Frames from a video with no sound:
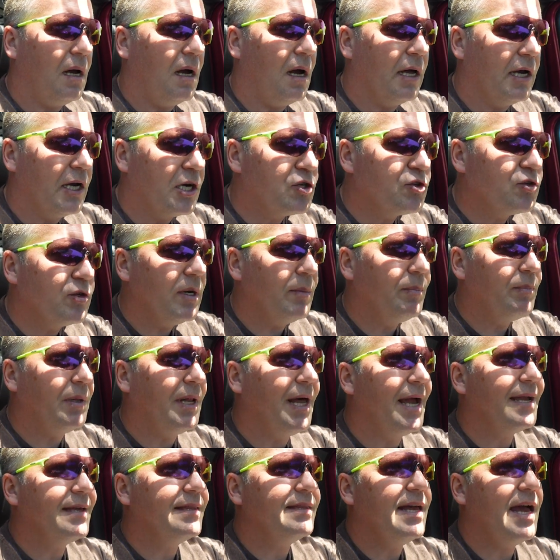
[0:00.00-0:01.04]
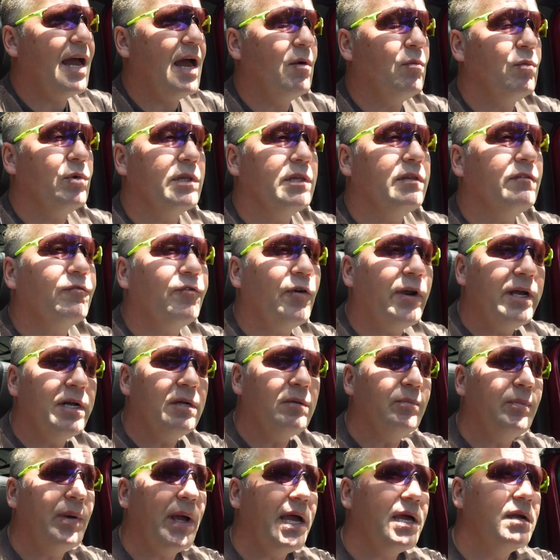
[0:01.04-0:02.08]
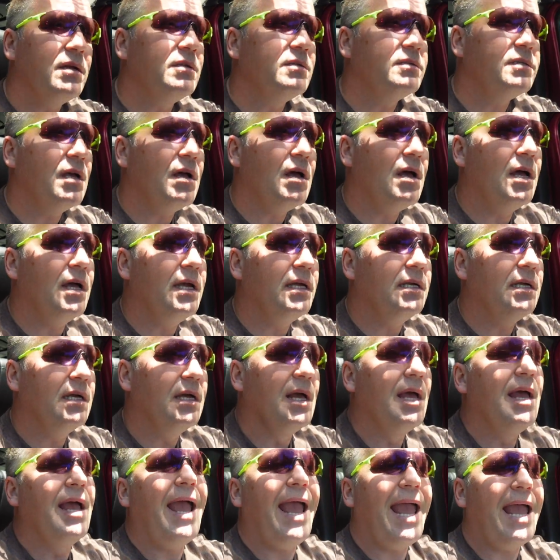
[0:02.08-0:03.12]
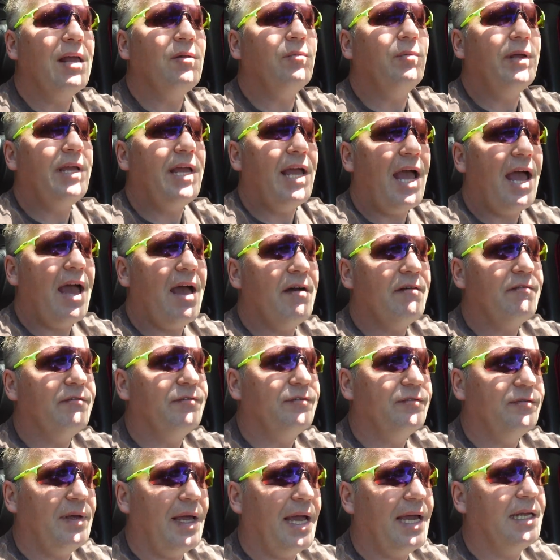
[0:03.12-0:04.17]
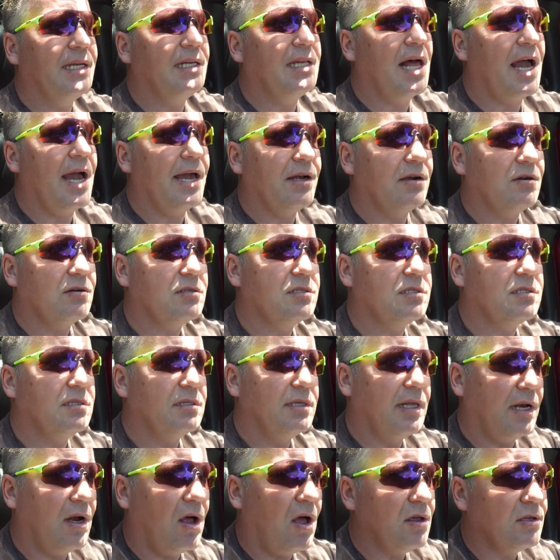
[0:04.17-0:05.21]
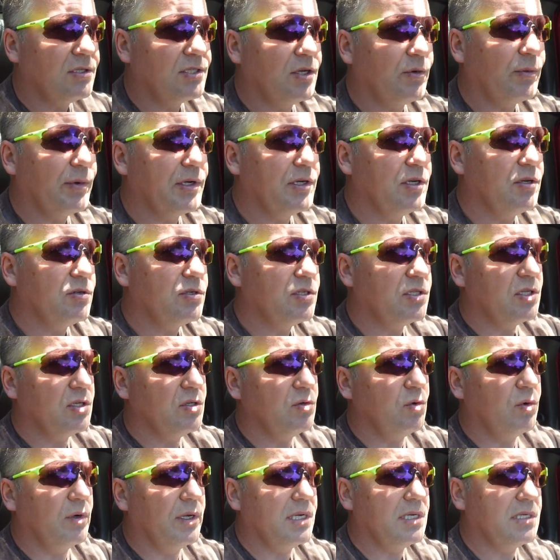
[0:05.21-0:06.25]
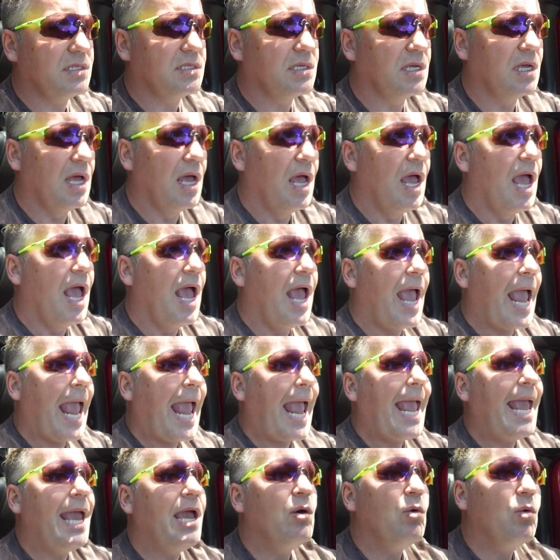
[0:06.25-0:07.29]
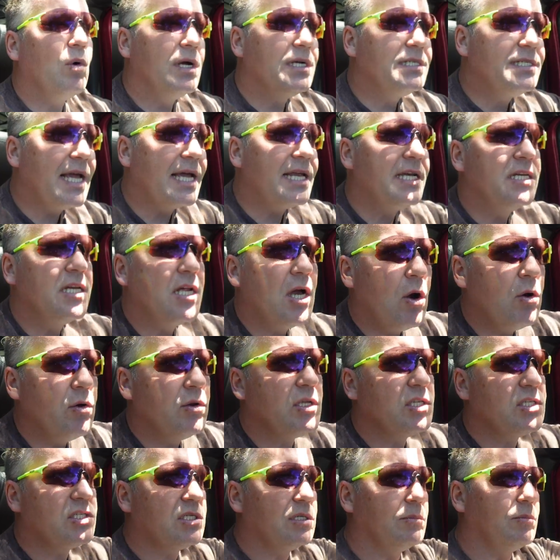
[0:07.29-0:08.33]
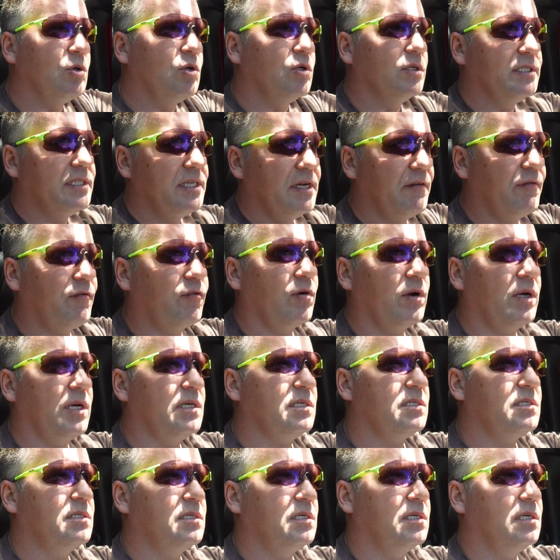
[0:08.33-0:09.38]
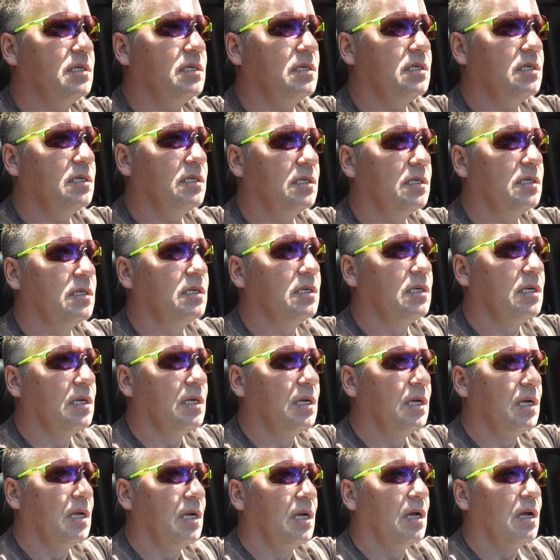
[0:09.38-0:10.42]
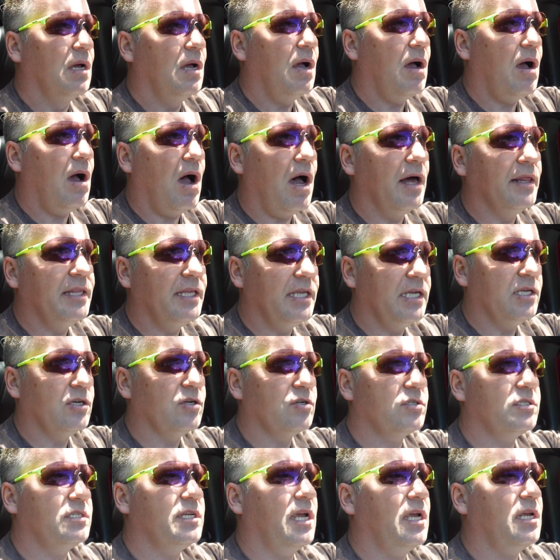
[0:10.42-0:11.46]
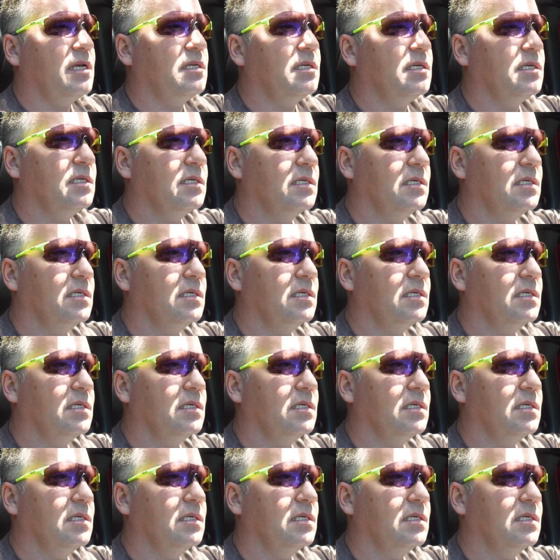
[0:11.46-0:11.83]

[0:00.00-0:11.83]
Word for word: on a trip like that with the Freedom panels on, and we have headliners that also reduce the noise, it was a noticeable difference on the interstate.